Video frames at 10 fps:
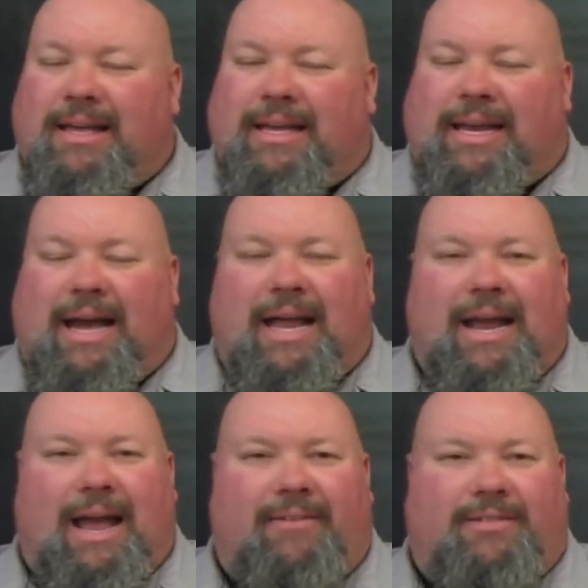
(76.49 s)
you gotta
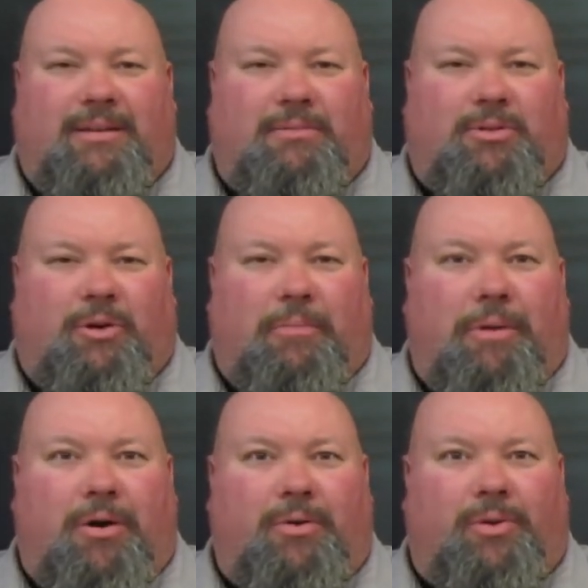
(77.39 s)
have some sort of
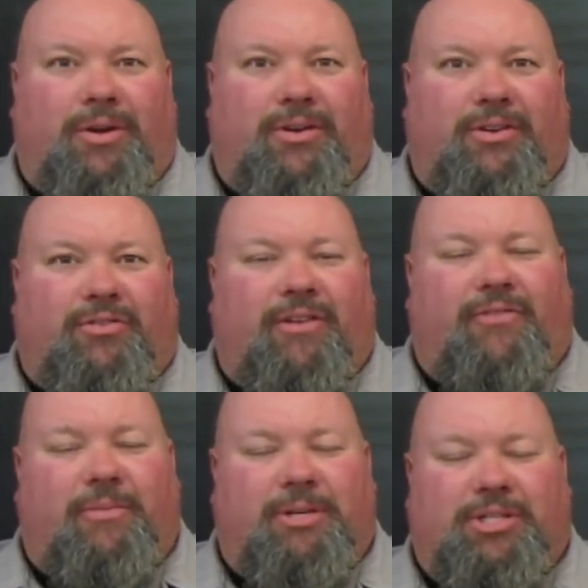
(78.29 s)
mode where you can
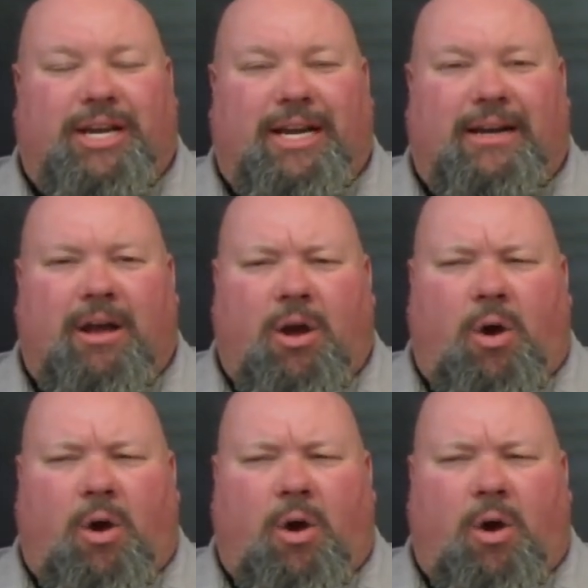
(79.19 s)
drift the machine,